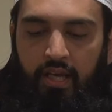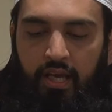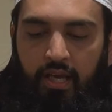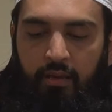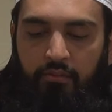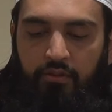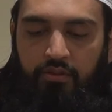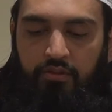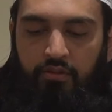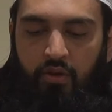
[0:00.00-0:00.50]

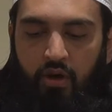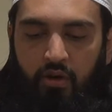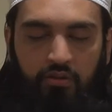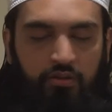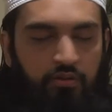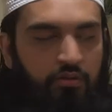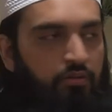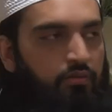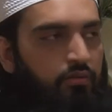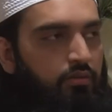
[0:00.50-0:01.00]
He was
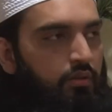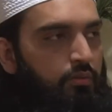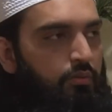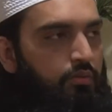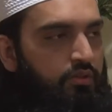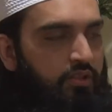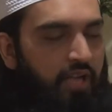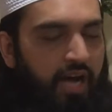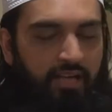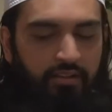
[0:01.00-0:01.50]
not. He
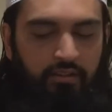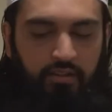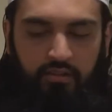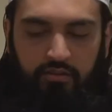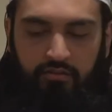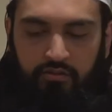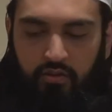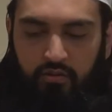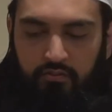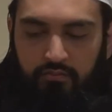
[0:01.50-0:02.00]
was
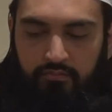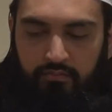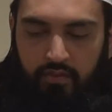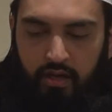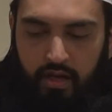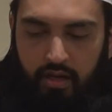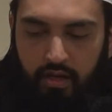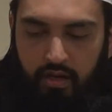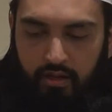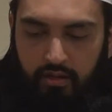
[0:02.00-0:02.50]
neither sort of
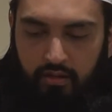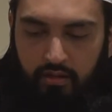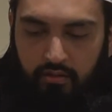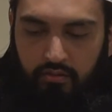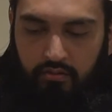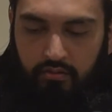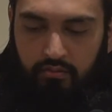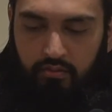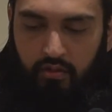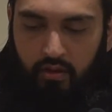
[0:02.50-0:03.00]
uh,
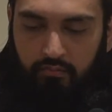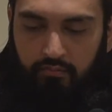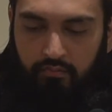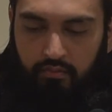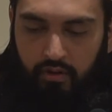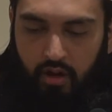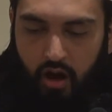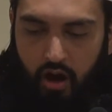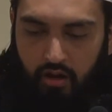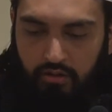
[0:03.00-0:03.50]
of
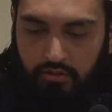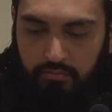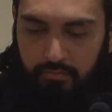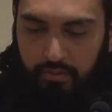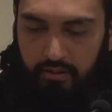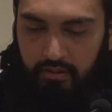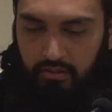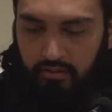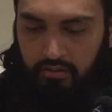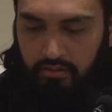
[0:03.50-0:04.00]
large
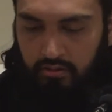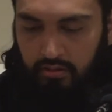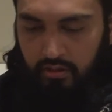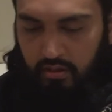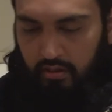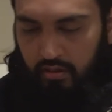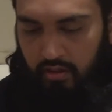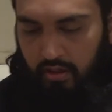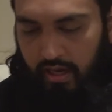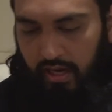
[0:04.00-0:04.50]
build
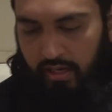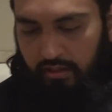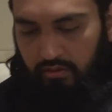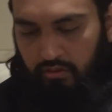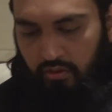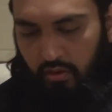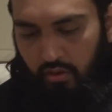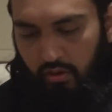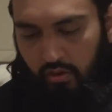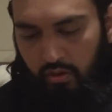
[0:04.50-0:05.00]
and
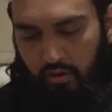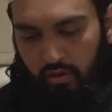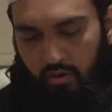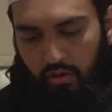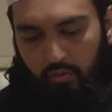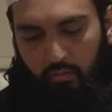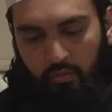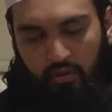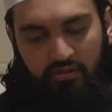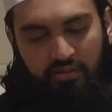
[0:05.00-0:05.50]
nor
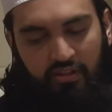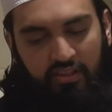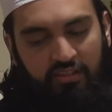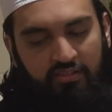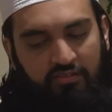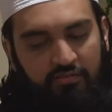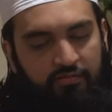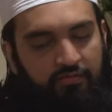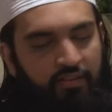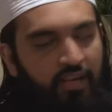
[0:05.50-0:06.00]
was
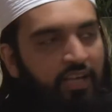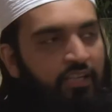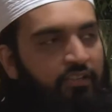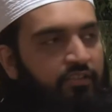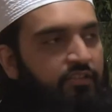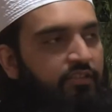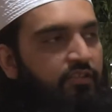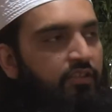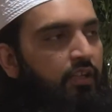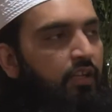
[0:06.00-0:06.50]
his
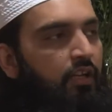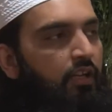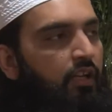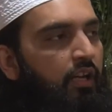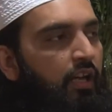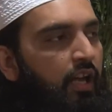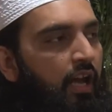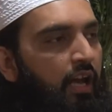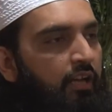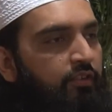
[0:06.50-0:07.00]
face
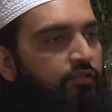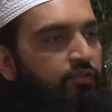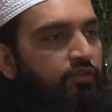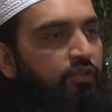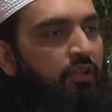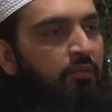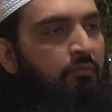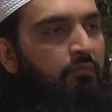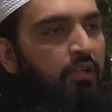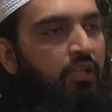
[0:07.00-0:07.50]

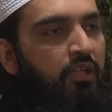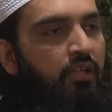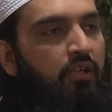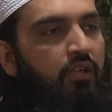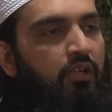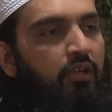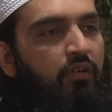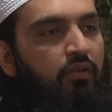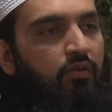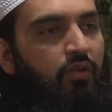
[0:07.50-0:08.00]
extremely
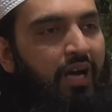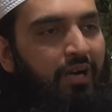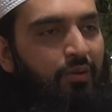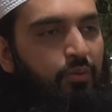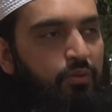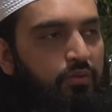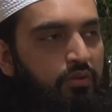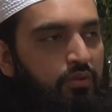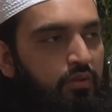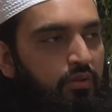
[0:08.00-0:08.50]

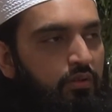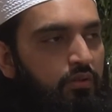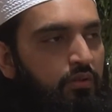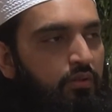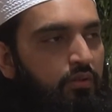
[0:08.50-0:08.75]
round.